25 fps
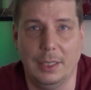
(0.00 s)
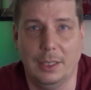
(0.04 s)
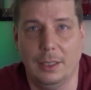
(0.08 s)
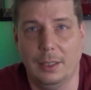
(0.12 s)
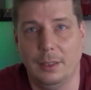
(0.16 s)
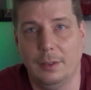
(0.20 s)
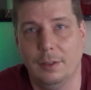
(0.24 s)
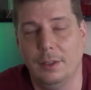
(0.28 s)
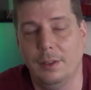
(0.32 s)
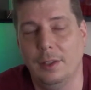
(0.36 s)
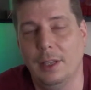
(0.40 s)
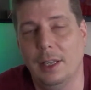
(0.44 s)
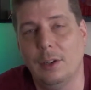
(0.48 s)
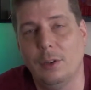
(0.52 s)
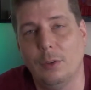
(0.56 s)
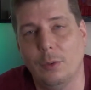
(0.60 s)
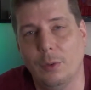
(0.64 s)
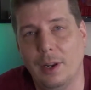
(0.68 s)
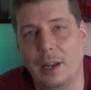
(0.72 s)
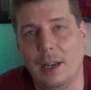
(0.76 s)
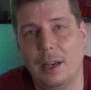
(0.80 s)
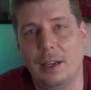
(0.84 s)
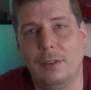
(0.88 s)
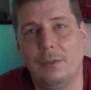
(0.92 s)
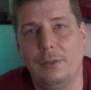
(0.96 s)
Then they
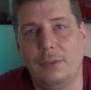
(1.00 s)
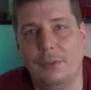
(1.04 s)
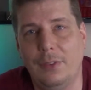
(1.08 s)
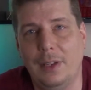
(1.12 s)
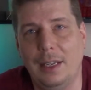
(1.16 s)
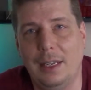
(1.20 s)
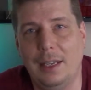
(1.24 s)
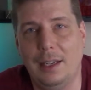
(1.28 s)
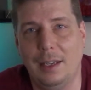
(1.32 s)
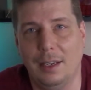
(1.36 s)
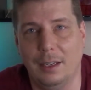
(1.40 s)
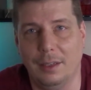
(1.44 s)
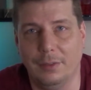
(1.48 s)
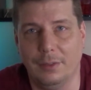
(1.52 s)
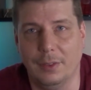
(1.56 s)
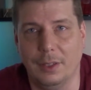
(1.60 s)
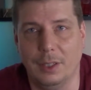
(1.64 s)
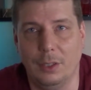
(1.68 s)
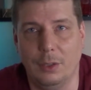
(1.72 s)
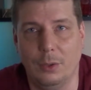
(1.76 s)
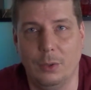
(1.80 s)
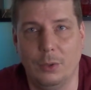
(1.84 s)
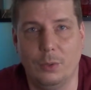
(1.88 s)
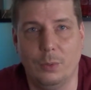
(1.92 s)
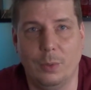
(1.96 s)
created 5
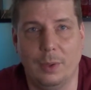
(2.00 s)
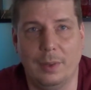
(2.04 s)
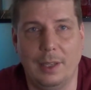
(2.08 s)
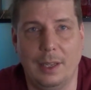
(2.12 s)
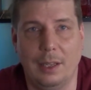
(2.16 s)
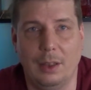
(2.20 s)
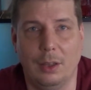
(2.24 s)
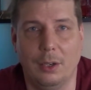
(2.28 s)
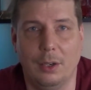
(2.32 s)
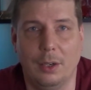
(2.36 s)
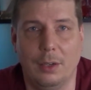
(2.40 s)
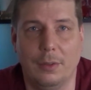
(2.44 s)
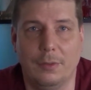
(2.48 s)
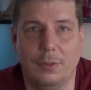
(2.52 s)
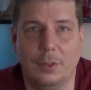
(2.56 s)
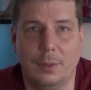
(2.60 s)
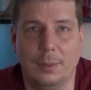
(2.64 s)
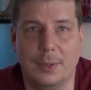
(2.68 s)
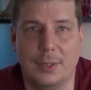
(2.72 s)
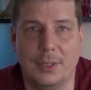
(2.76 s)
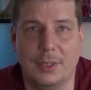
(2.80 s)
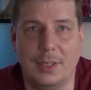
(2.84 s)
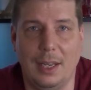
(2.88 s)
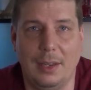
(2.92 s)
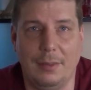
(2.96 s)
and used what they learned
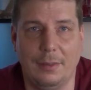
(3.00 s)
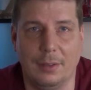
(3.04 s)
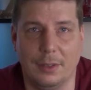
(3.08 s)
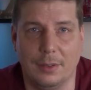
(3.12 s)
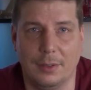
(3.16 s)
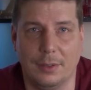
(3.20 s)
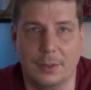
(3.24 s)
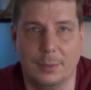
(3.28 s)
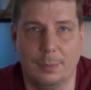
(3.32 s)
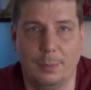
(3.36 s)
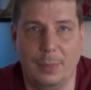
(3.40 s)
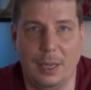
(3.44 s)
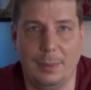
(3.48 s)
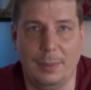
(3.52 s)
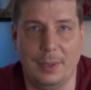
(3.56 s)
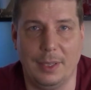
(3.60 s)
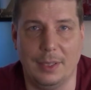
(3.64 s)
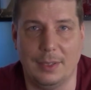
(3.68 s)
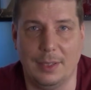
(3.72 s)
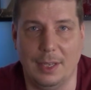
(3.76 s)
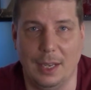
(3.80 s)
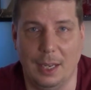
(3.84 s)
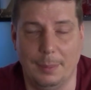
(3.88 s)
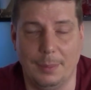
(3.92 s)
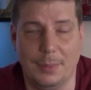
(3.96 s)
from 7's baby
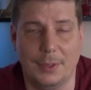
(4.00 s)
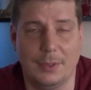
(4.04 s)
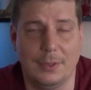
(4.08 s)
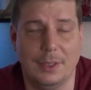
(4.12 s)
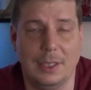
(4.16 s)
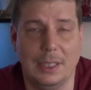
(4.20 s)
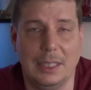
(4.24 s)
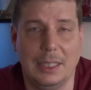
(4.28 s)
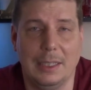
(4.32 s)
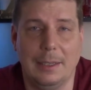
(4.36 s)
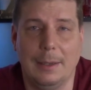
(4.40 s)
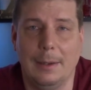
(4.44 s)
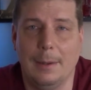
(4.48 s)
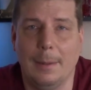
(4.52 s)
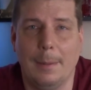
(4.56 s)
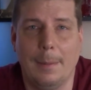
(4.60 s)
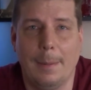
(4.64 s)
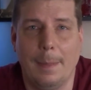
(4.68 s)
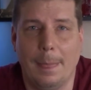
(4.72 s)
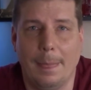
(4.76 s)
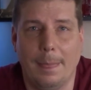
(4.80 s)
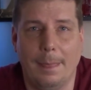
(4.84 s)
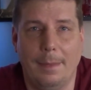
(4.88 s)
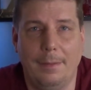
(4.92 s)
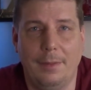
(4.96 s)
steps.
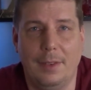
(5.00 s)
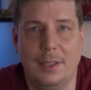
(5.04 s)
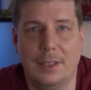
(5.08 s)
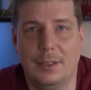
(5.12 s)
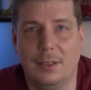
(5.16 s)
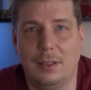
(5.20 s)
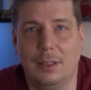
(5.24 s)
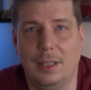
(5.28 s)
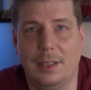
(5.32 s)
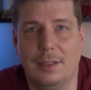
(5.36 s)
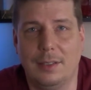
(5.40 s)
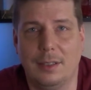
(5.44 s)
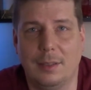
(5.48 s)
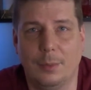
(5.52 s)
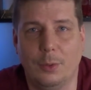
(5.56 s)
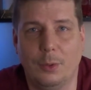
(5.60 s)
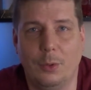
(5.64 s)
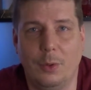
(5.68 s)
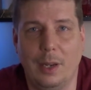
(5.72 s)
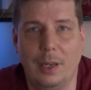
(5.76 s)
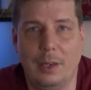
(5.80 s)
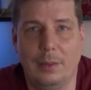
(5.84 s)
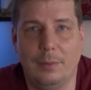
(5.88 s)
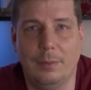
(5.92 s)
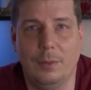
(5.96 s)
This lets them
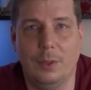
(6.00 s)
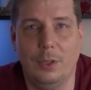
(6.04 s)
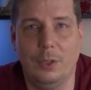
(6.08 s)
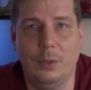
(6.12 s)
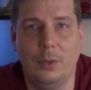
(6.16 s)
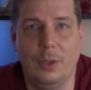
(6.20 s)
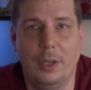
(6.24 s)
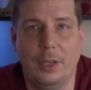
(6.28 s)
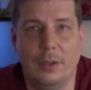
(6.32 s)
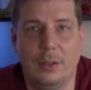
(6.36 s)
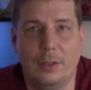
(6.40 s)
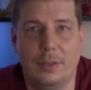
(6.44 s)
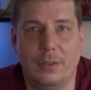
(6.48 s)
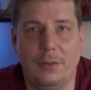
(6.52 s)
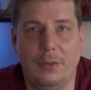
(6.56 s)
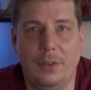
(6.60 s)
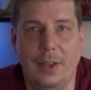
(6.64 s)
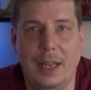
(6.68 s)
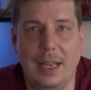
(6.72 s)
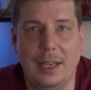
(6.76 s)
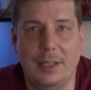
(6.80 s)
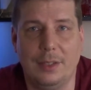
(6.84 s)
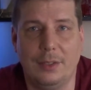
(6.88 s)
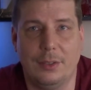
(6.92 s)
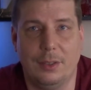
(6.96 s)
create new nodes
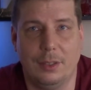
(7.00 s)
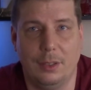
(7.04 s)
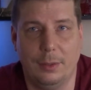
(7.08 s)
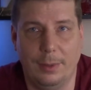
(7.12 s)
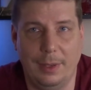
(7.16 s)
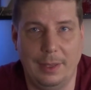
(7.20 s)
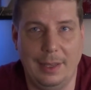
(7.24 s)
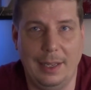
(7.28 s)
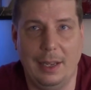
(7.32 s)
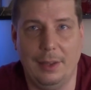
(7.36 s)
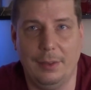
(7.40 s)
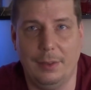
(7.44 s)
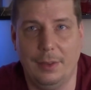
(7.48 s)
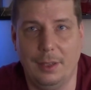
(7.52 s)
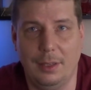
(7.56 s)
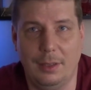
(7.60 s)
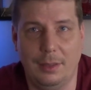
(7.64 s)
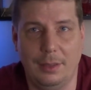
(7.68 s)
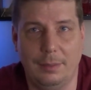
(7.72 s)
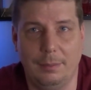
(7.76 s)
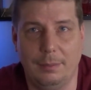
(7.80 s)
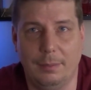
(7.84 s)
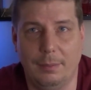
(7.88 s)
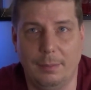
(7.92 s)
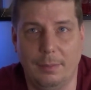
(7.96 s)
faster without
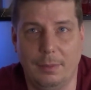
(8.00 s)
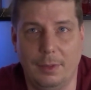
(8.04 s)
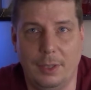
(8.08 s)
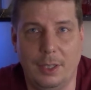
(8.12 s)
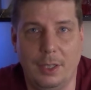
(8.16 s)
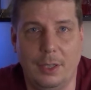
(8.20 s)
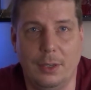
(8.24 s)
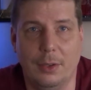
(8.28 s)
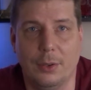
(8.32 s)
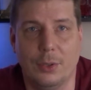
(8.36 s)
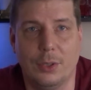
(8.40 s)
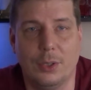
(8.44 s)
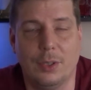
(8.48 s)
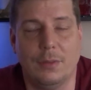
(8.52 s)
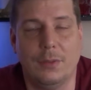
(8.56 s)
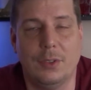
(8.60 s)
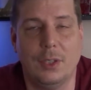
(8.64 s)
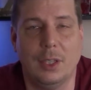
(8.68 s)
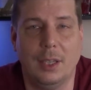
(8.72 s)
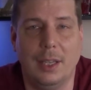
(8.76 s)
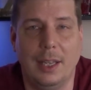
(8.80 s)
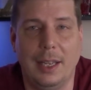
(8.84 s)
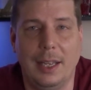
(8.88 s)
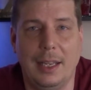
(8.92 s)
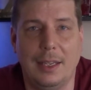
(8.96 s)
the years of
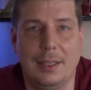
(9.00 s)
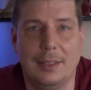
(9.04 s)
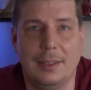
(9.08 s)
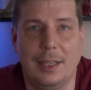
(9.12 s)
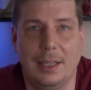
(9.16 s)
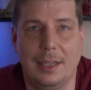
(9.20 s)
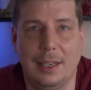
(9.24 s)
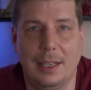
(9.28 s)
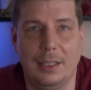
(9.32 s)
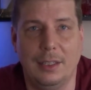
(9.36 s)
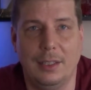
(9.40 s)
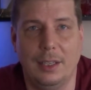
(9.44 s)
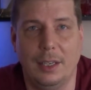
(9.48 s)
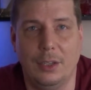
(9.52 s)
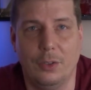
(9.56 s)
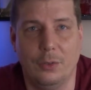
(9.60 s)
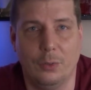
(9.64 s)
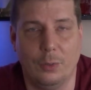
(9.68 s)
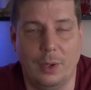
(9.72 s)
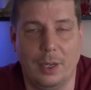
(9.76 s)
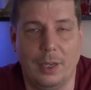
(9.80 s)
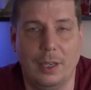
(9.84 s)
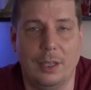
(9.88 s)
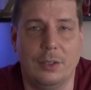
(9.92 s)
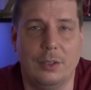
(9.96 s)
delays that Intel's
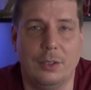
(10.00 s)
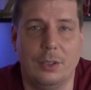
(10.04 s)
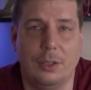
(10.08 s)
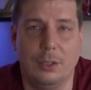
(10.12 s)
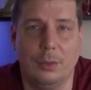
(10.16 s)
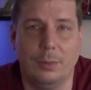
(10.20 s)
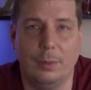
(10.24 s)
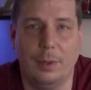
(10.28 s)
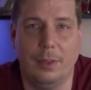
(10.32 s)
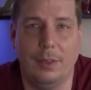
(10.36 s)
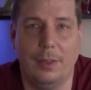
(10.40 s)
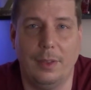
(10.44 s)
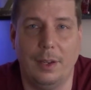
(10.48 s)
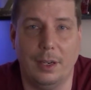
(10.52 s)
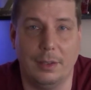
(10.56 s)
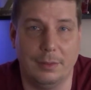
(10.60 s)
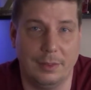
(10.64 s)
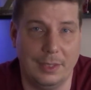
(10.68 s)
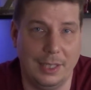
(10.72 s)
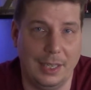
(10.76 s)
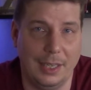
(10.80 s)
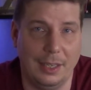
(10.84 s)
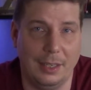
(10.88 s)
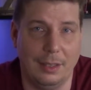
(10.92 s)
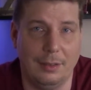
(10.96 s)
run into with their
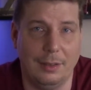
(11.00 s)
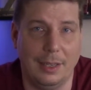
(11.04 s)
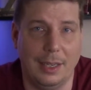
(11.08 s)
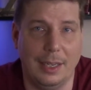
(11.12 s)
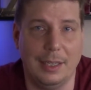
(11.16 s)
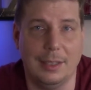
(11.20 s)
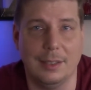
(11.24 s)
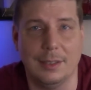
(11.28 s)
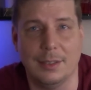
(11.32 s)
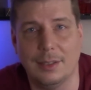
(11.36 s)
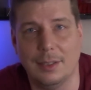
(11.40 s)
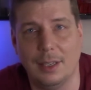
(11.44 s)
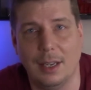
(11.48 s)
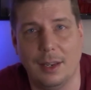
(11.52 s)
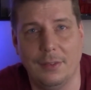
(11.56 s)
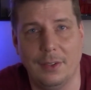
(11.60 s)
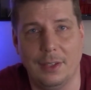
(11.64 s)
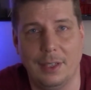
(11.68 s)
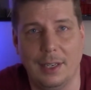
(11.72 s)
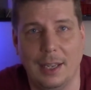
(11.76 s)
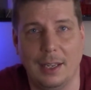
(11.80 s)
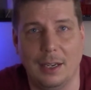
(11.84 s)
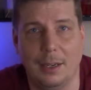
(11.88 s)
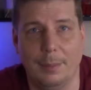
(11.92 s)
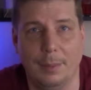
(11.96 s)
10 and
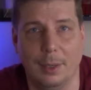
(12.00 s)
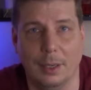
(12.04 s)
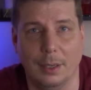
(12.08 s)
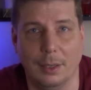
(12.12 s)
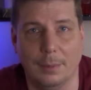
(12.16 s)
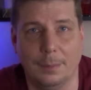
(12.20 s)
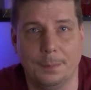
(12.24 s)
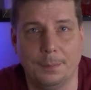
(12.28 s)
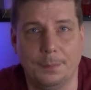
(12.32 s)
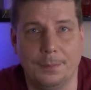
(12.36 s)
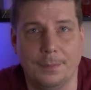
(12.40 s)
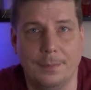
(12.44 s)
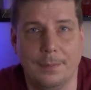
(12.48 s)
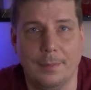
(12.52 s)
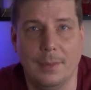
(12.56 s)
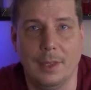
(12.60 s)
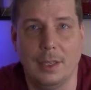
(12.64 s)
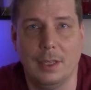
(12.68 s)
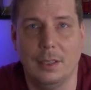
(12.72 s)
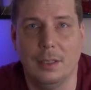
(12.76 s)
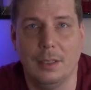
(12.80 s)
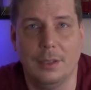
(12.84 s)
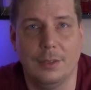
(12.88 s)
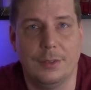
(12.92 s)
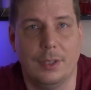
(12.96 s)
7 nanometer.
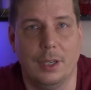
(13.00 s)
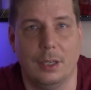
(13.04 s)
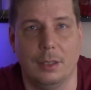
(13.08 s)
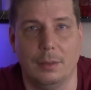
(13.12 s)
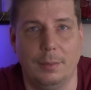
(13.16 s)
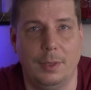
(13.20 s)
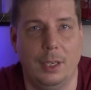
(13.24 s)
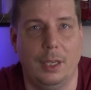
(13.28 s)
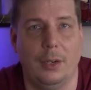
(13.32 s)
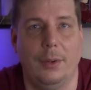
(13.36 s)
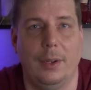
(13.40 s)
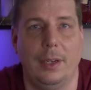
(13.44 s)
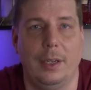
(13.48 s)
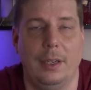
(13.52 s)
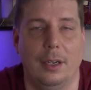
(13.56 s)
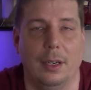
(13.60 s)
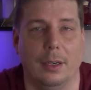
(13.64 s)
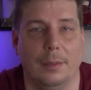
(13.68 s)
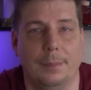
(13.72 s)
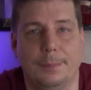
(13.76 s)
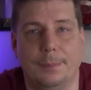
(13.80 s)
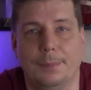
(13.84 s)
So, you know what, here.